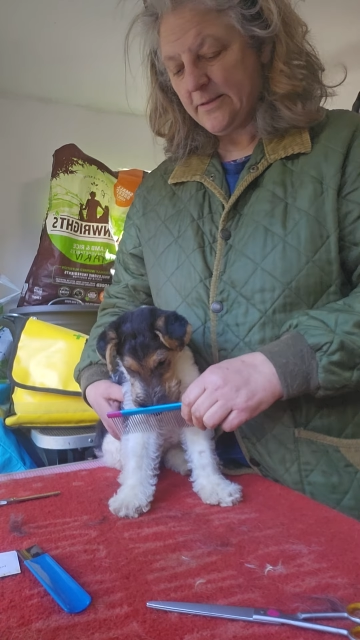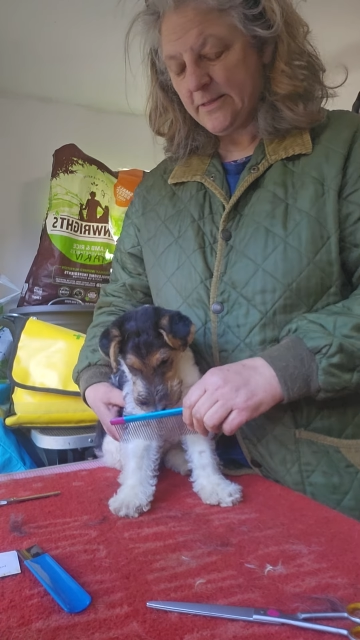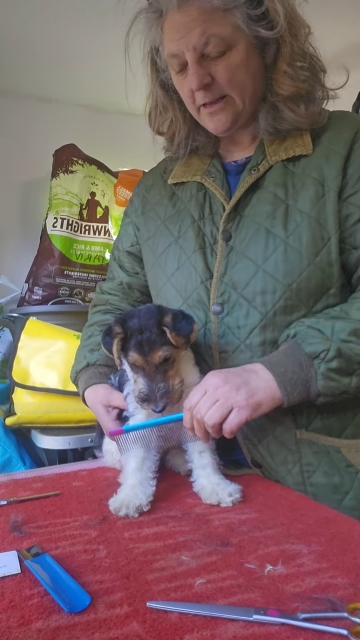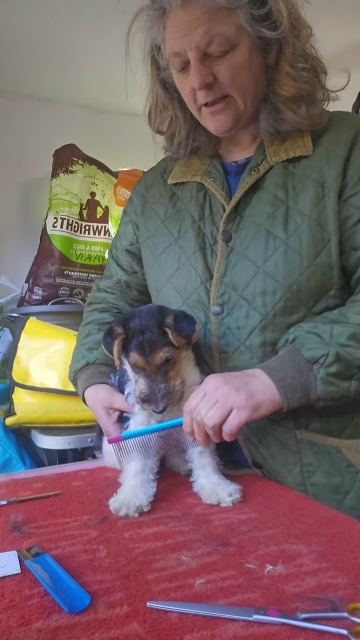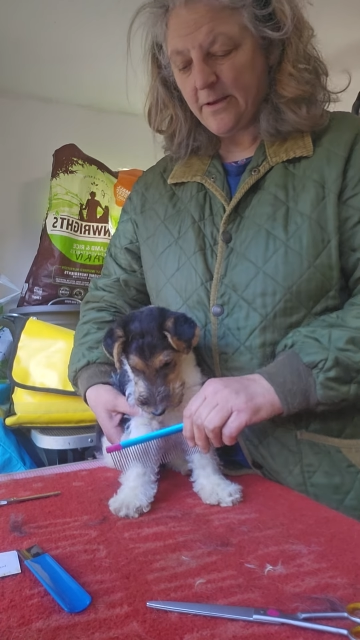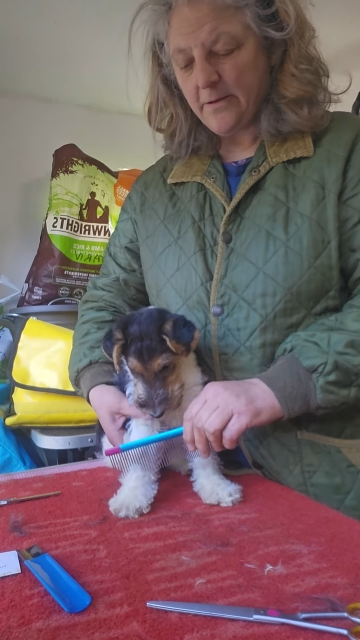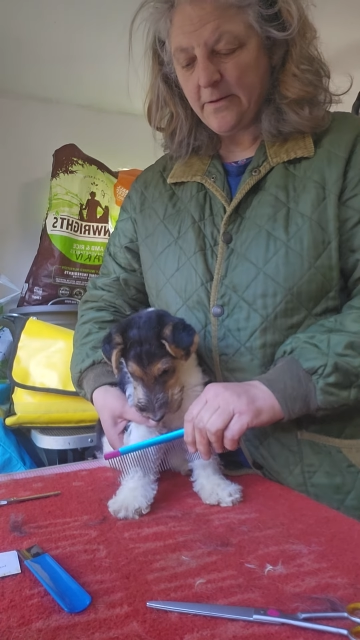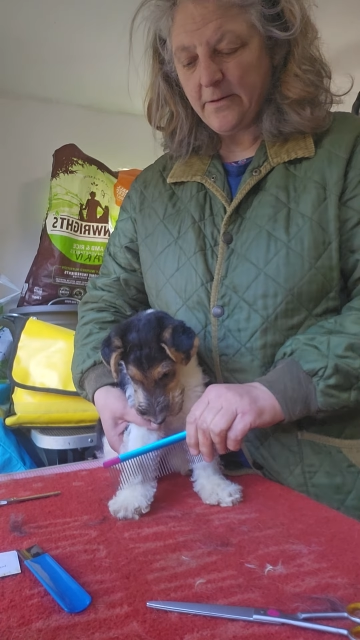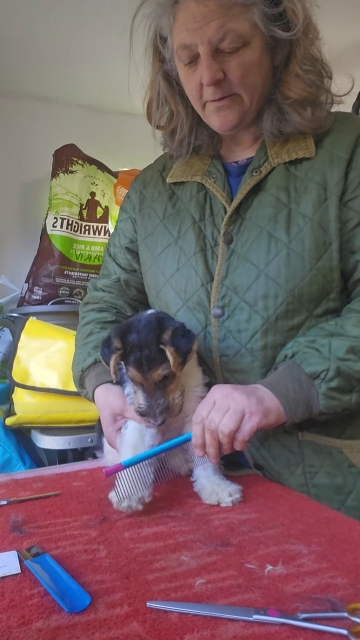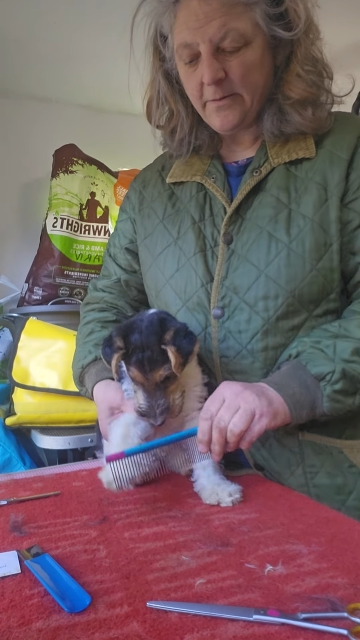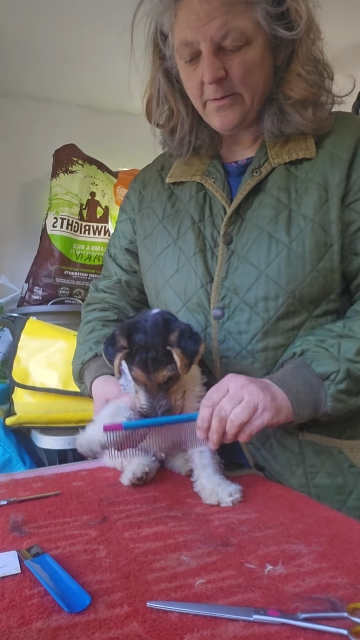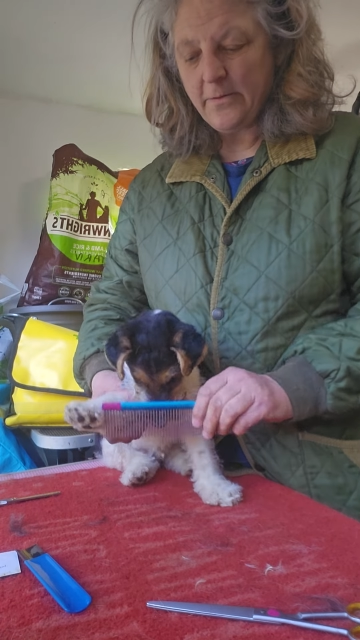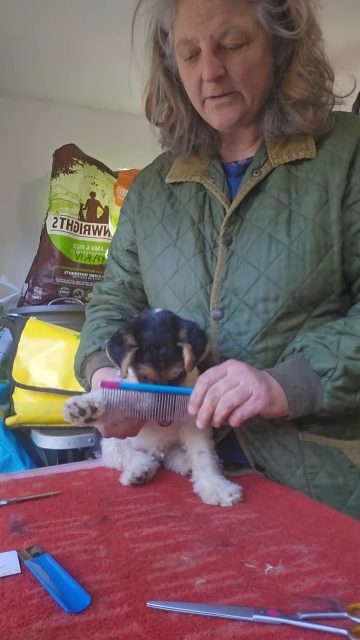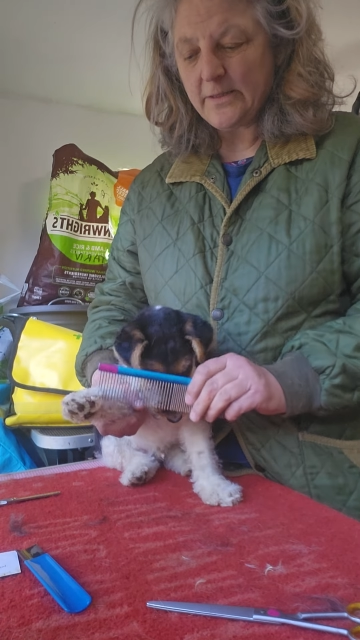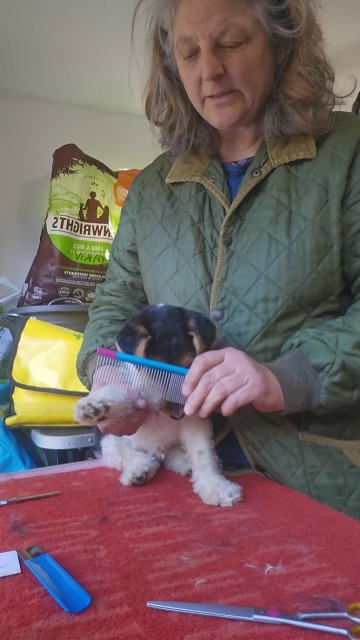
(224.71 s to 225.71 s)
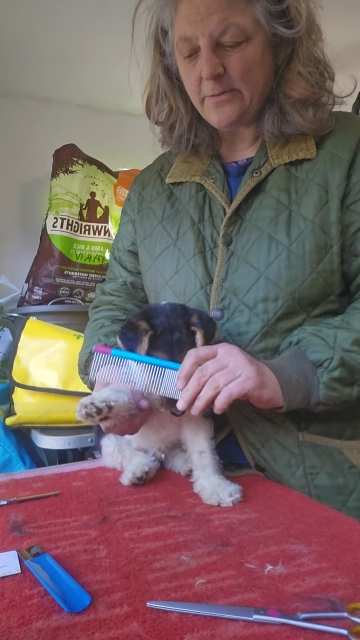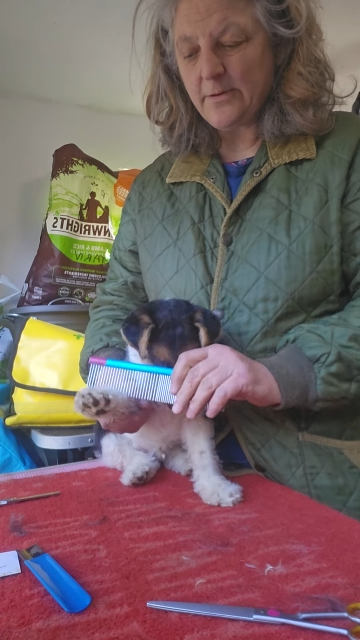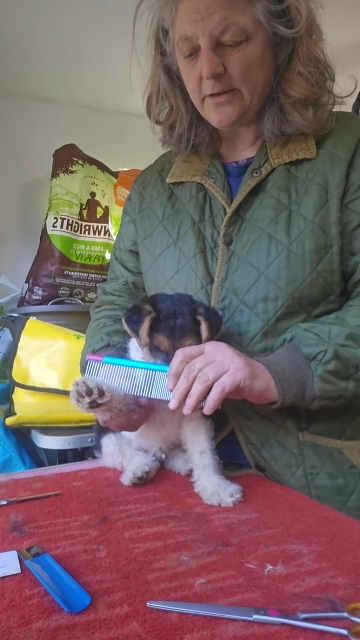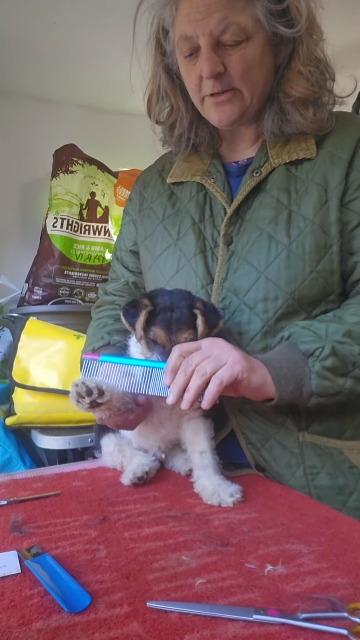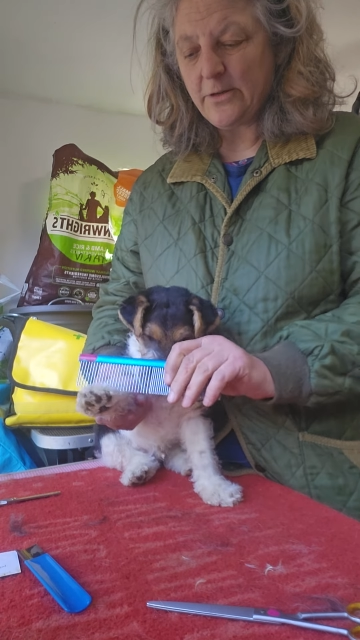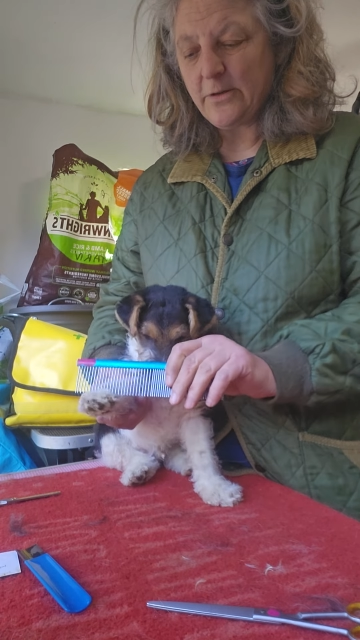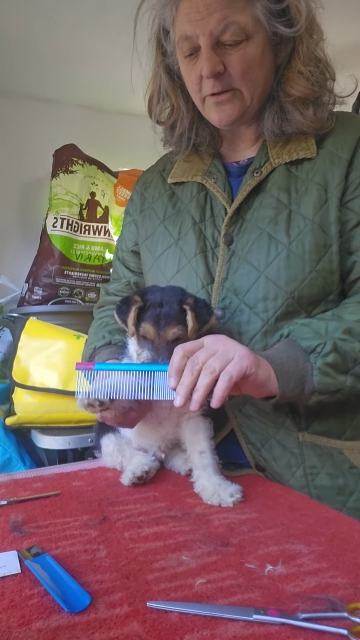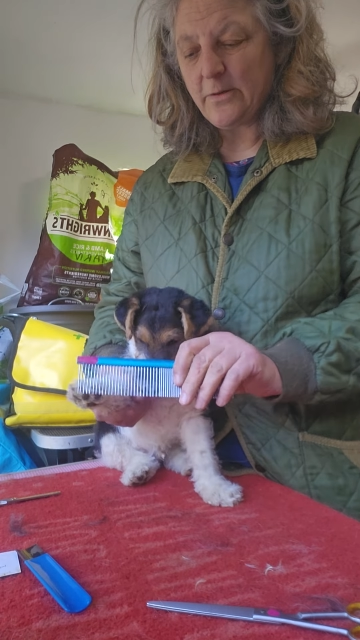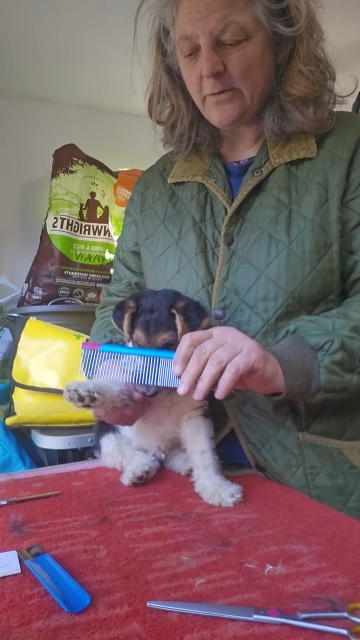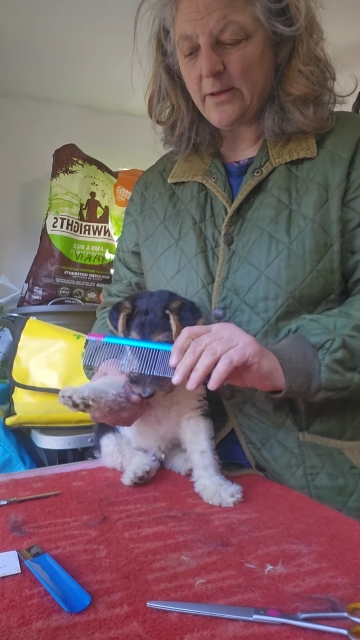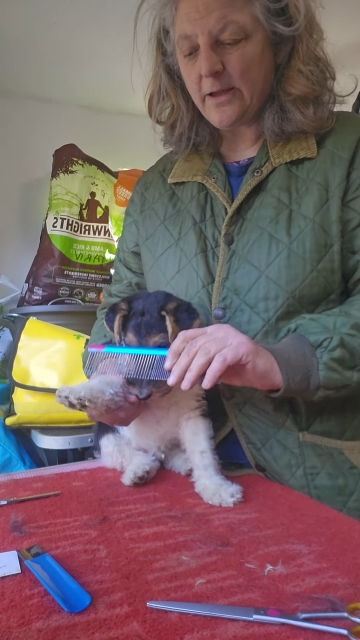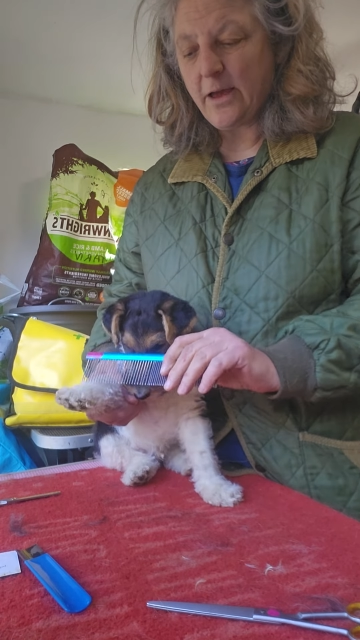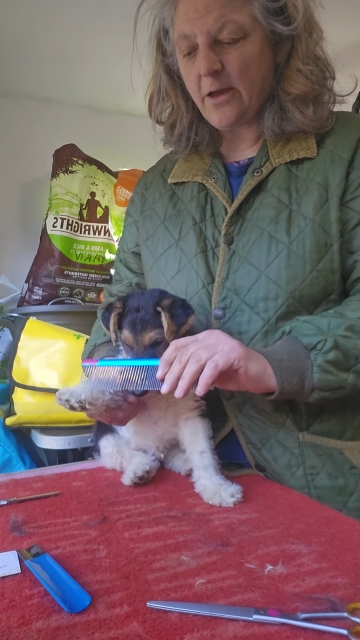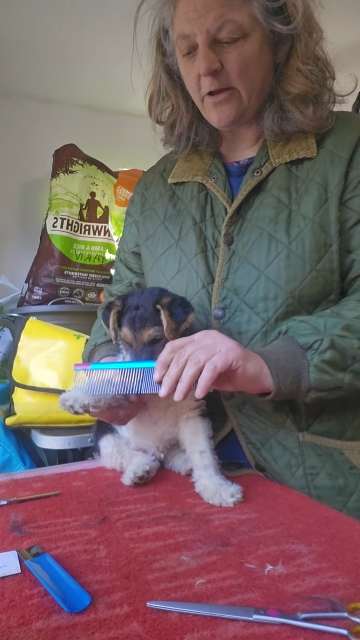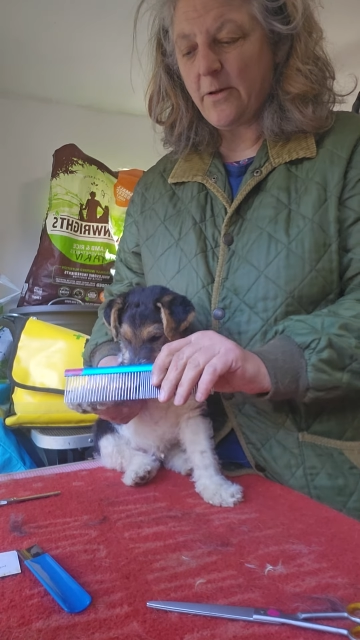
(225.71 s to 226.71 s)
So we want to make sure that we
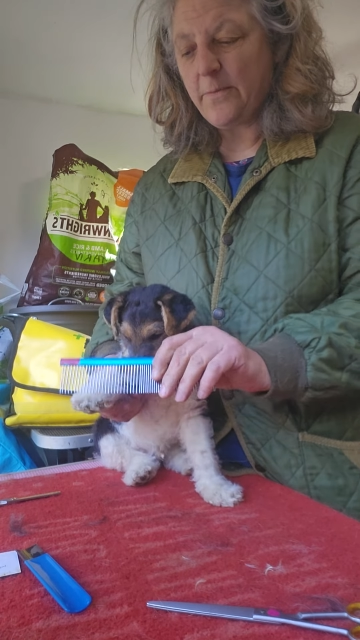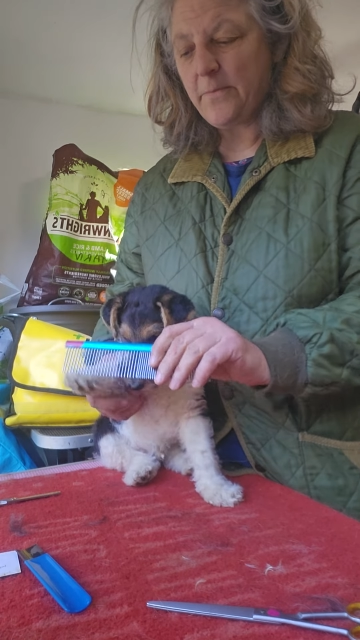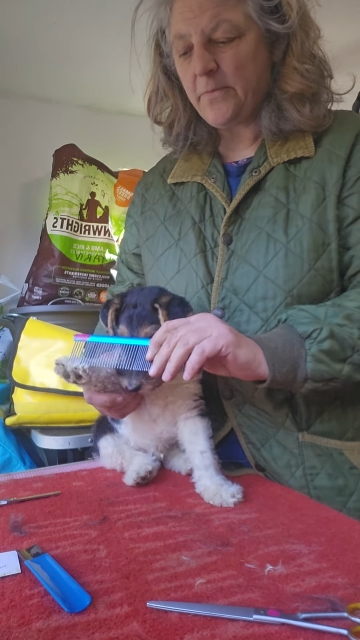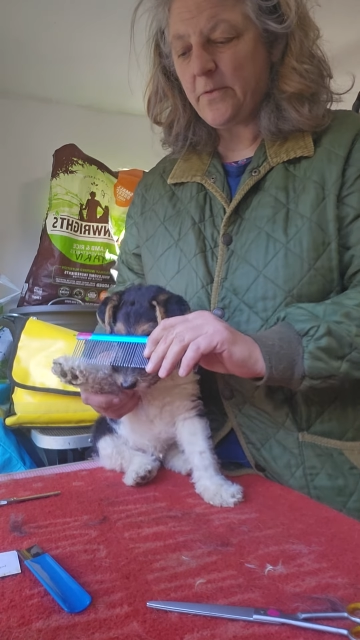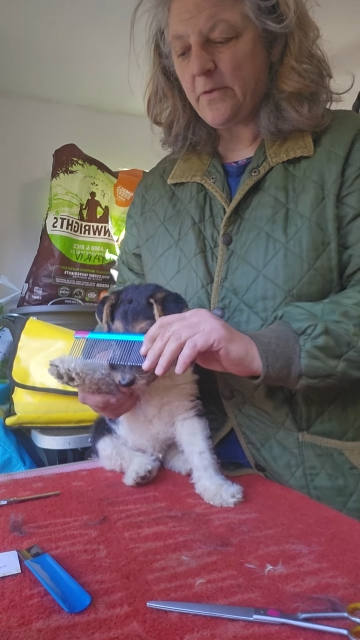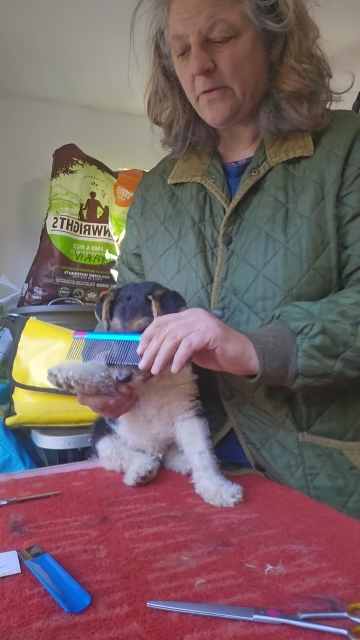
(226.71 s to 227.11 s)
comb